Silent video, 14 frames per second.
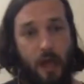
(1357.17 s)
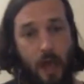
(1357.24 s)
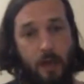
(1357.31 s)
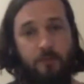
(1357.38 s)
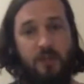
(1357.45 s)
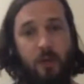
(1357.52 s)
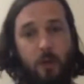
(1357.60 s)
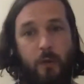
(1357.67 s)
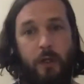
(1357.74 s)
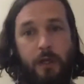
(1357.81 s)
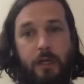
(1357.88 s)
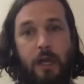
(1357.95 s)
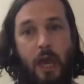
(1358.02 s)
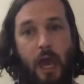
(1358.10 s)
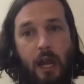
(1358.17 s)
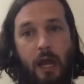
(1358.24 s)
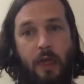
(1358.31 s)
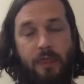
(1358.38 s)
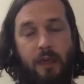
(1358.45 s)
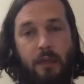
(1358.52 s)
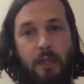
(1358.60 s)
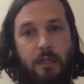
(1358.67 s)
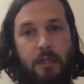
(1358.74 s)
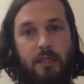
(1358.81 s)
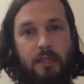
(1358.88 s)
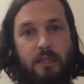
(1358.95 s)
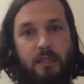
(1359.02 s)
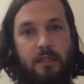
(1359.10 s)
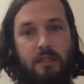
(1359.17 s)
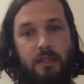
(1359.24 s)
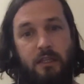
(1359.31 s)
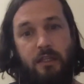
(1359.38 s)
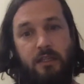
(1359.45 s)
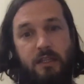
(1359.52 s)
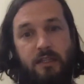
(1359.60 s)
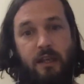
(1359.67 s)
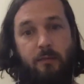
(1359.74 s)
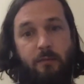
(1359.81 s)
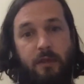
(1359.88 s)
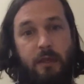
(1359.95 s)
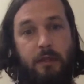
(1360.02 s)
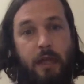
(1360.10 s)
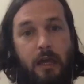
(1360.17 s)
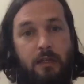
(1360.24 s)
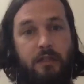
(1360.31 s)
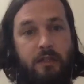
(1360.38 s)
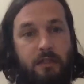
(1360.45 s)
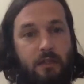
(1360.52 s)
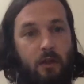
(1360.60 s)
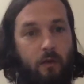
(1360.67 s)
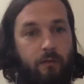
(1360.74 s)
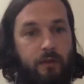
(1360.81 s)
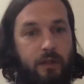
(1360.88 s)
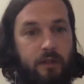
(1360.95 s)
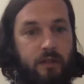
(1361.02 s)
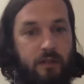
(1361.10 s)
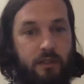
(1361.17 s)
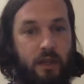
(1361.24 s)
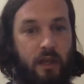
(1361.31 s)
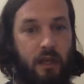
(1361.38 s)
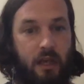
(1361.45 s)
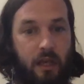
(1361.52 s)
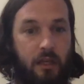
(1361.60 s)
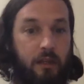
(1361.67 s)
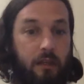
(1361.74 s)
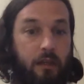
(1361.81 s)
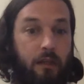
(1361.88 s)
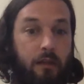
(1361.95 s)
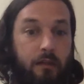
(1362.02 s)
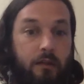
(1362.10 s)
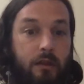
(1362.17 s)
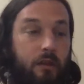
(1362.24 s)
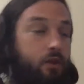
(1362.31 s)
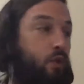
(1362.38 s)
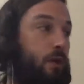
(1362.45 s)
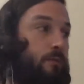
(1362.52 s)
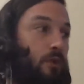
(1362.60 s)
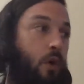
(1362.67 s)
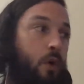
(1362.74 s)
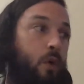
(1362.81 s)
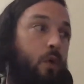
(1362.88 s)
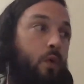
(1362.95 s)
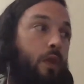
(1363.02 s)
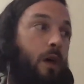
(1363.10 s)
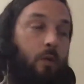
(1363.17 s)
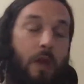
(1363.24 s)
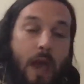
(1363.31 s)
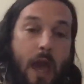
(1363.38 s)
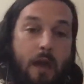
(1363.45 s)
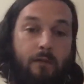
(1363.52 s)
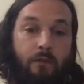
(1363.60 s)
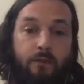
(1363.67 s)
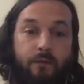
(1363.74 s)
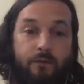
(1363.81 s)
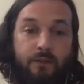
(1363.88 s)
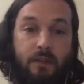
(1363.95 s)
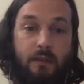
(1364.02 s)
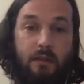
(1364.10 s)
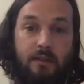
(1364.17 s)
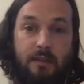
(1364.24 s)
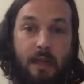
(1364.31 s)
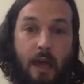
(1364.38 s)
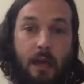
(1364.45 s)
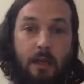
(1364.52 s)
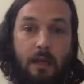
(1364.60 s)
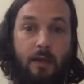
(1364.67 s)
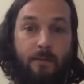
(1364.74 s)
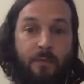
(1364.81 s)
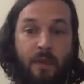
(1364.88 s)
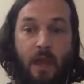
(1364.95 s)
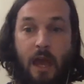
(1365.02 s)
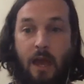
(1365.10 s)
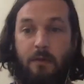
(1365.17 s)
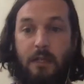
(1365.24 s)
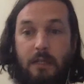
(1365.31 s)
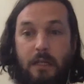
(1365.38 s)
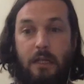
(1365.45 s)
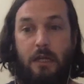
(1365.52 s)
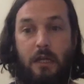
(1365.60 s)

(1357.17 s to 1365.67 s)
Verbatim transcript: absolutely. And I think that this is something that's obvious in the crypto that we have to this day. I mean,